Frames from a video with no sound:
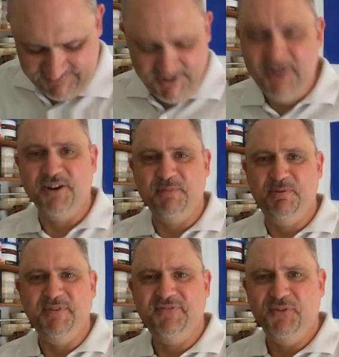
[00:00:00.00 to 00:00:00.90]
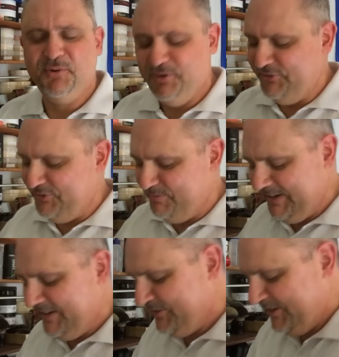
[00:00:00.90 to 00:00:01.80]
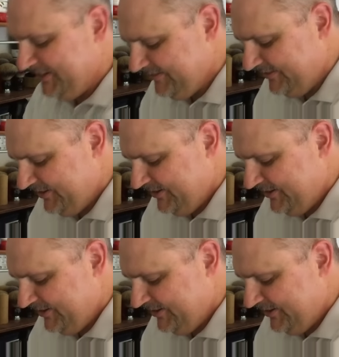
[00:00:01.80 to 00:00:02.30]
Then I've got to put my four eyes on back on again.